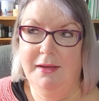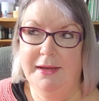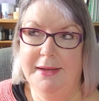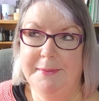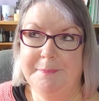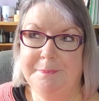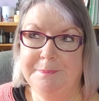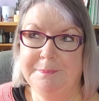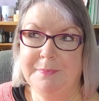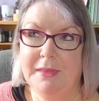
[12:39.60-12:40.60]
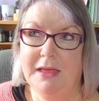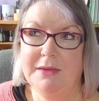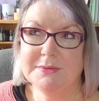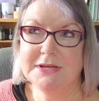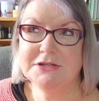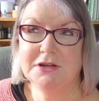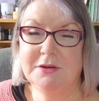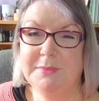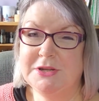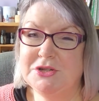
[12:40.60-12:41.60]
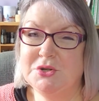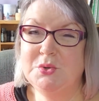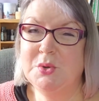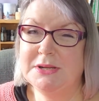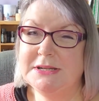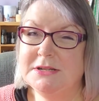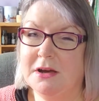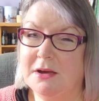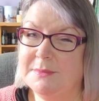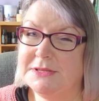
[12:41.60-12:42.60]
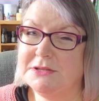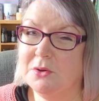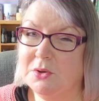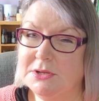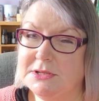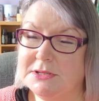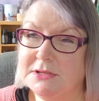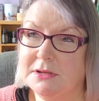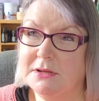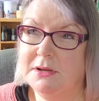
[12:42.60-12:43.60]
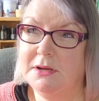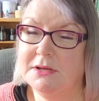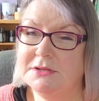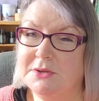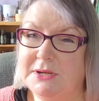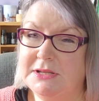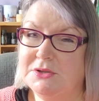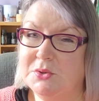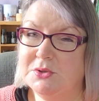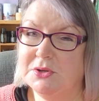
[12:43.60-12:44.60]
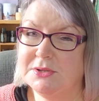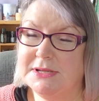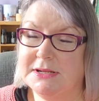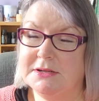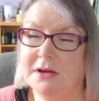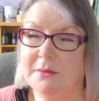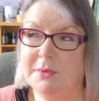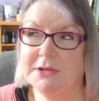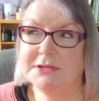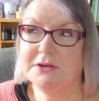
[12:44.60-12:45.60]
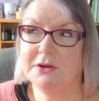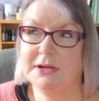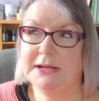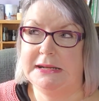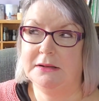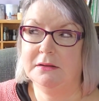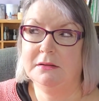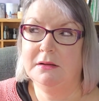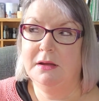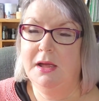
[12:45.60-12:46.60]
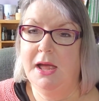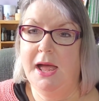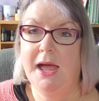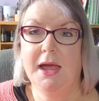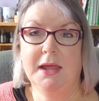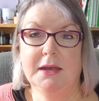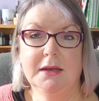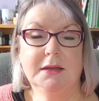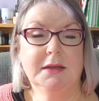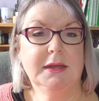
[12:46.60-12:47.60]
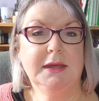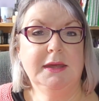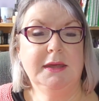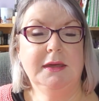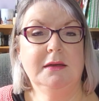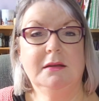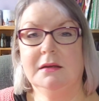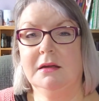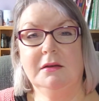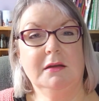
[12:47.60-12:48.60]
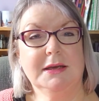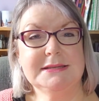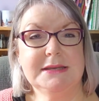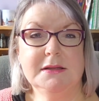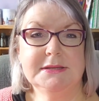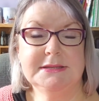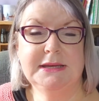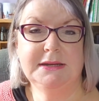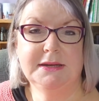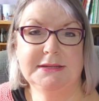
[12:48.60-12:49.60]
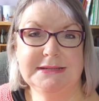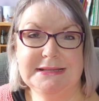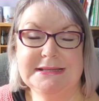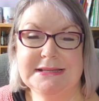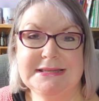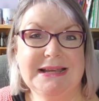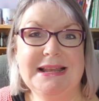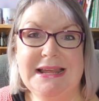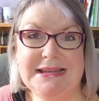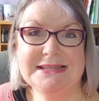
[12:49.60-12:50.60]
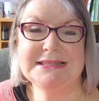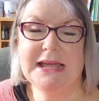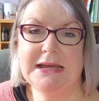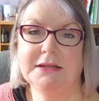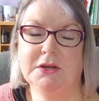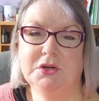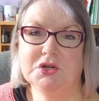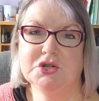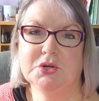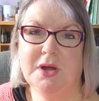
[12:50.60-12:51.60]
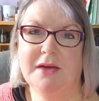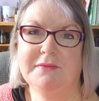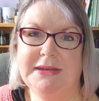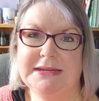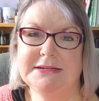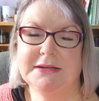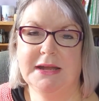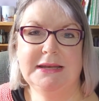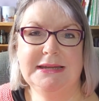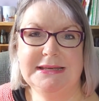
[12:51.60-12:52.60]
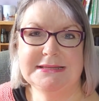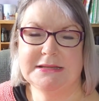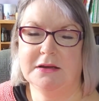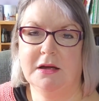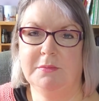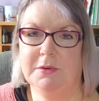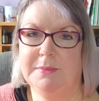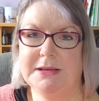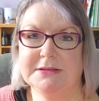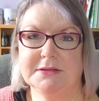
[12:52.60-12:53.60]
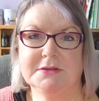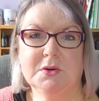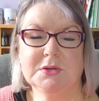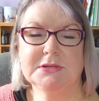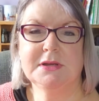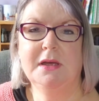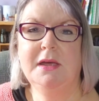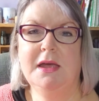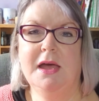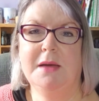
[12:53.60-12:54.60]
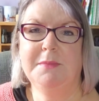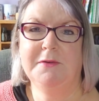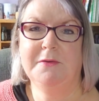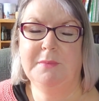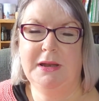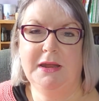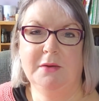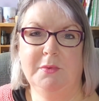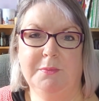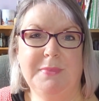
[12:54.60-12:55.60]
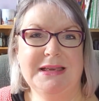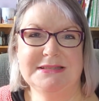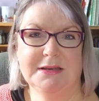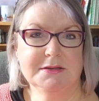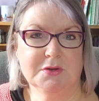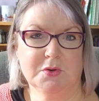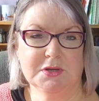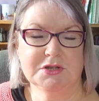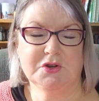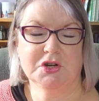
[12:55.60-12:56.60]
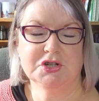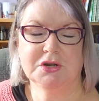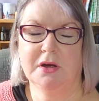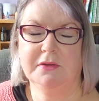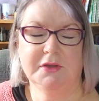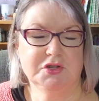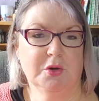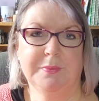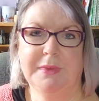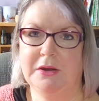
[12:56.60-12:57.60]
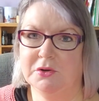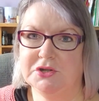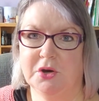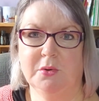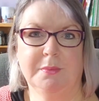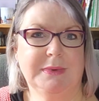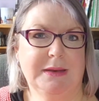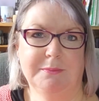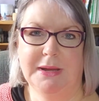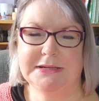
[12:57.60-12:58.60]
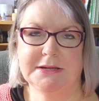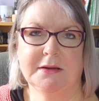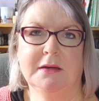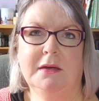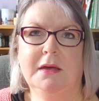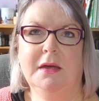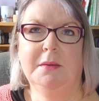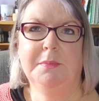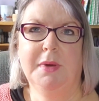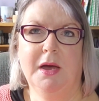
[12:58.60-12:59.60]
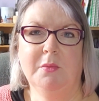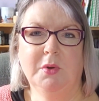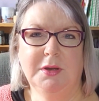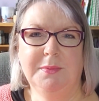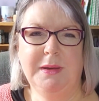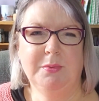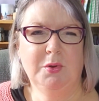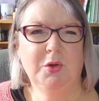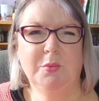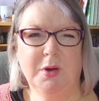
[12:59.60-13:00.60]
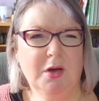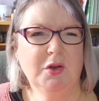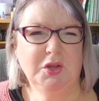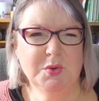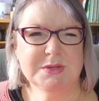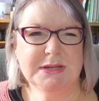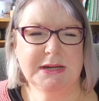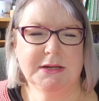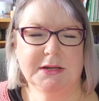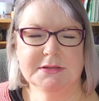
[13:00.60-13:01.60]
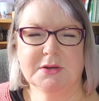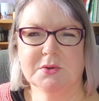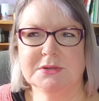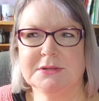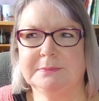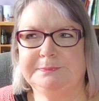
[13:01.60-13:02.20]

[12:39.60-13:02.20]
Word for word: Um, it was actually going to be two at a time socks, so you knit two socks at a time on a circular needle, and the kind of like skills needed did clearly state that you should have knitted at least a couple of pairs of socks and be familiar with basic sock construction, either top down or toe up, didn't matter. But I wanted people who were kind of used to knitting socks.